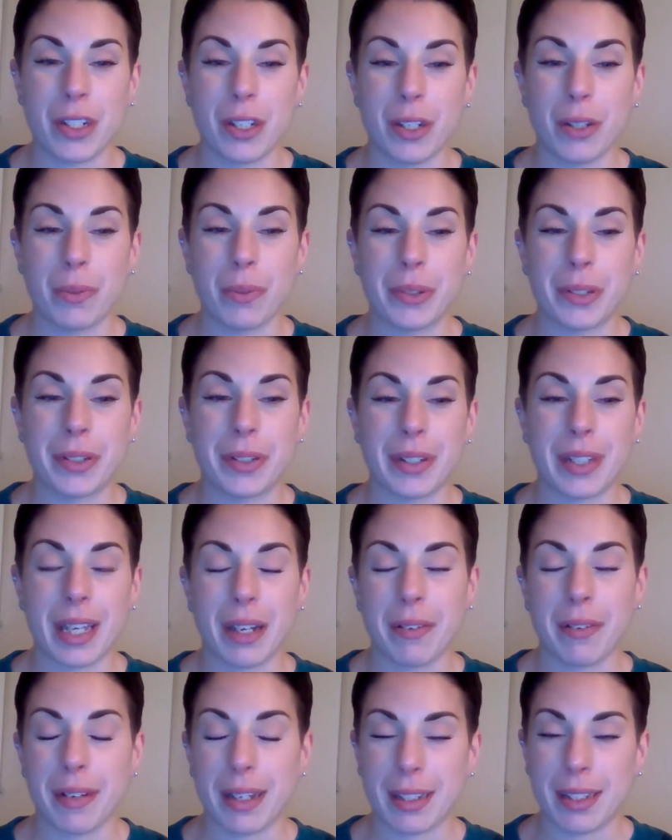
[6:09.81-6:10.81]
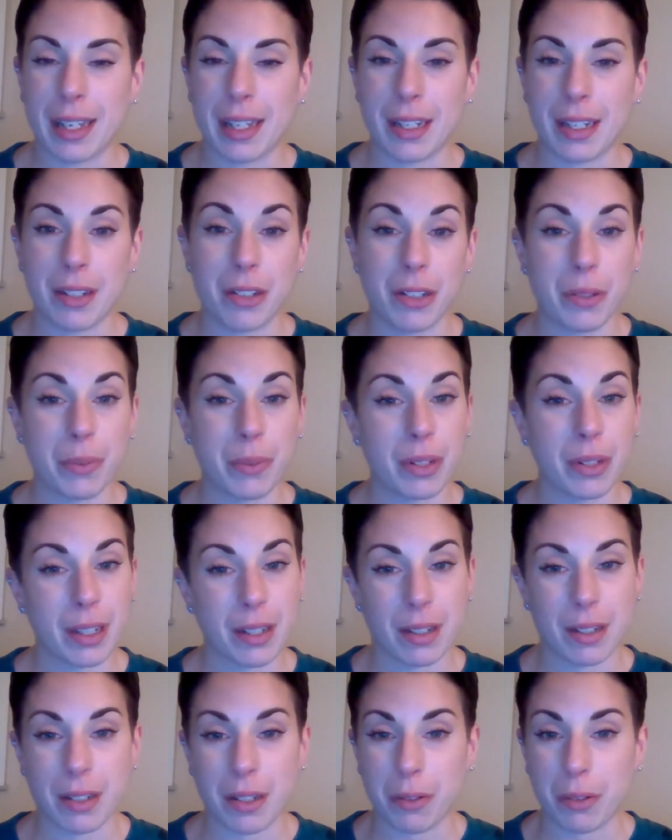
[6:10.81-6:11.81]
You will get red lighted, you will
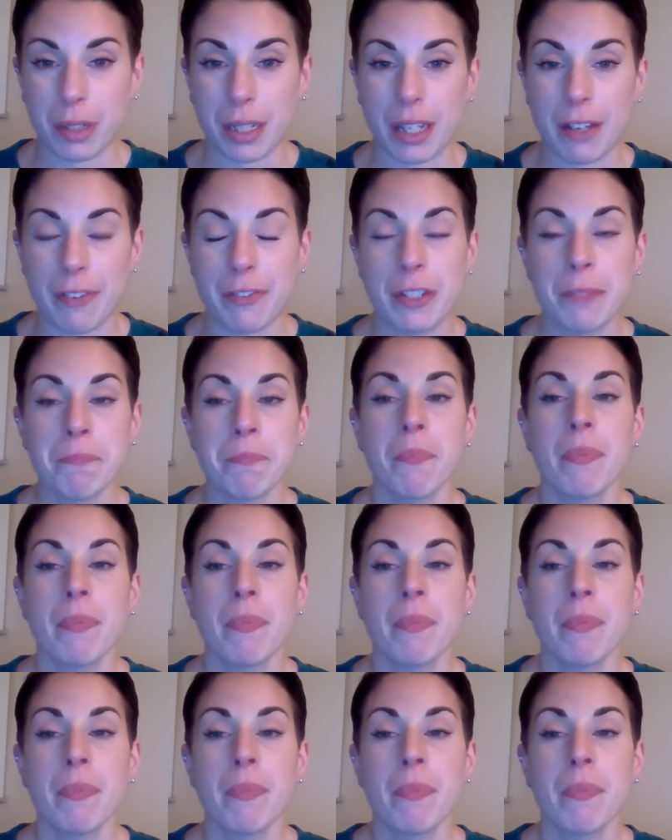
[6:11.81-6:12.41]
get a no lift.